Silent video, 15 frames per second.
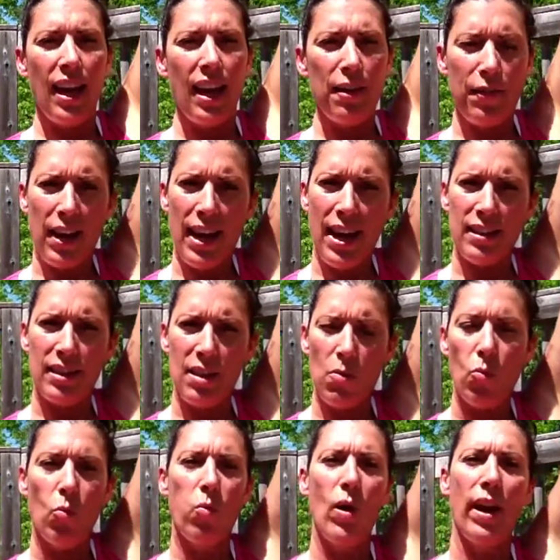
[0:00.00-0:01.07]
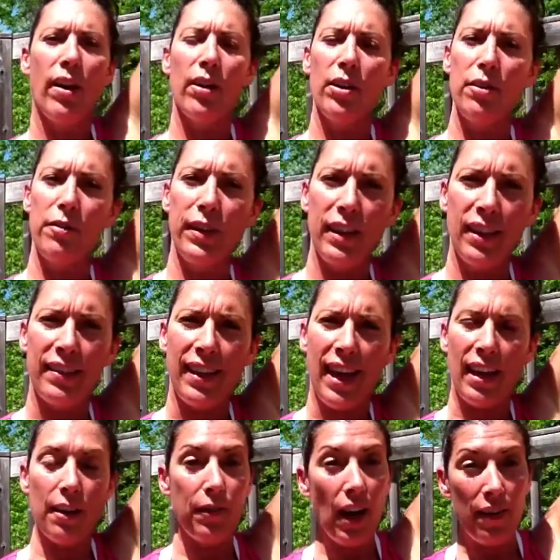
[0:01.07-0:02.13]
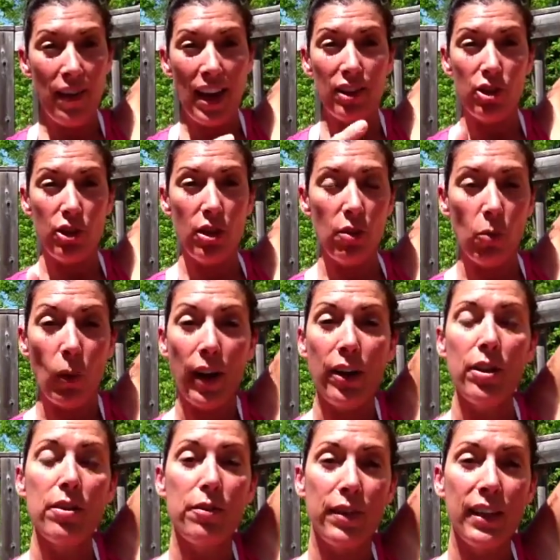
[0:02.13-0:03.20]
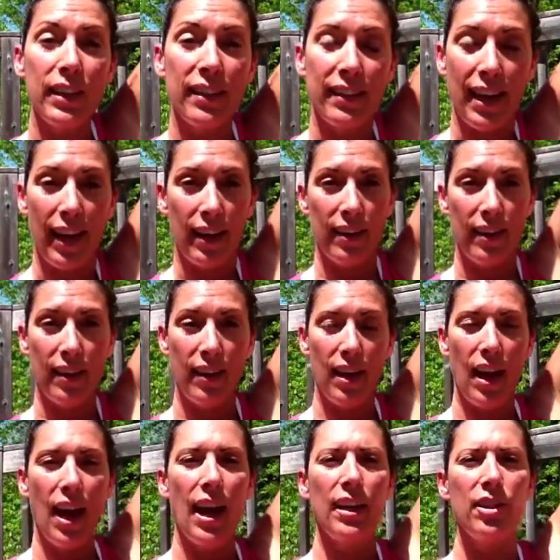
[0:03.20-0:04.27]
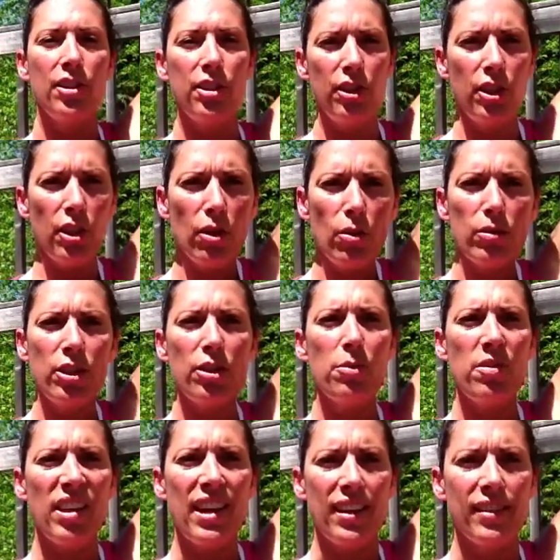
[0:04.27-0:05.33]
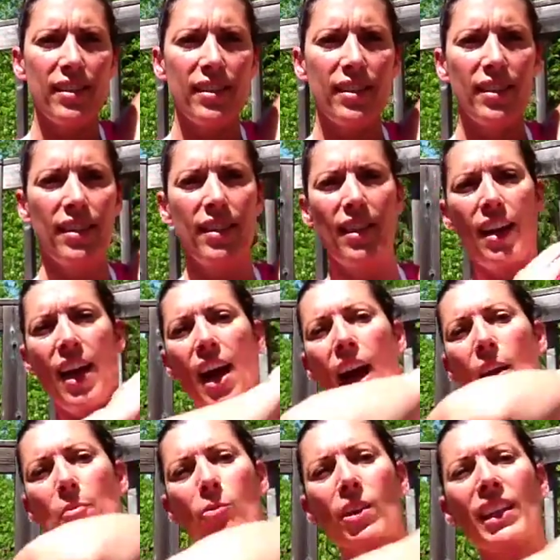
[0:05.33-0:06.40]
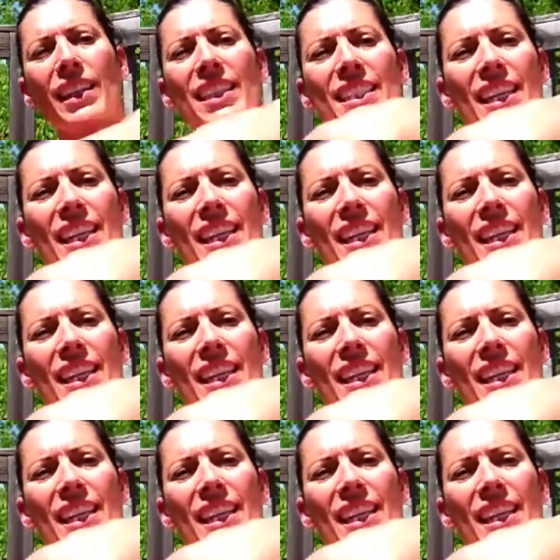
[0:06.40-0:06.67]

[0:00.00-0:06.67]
if I ask them, where are you feeling that? If I've asked you, where are you feeling that? And you do this, I'm really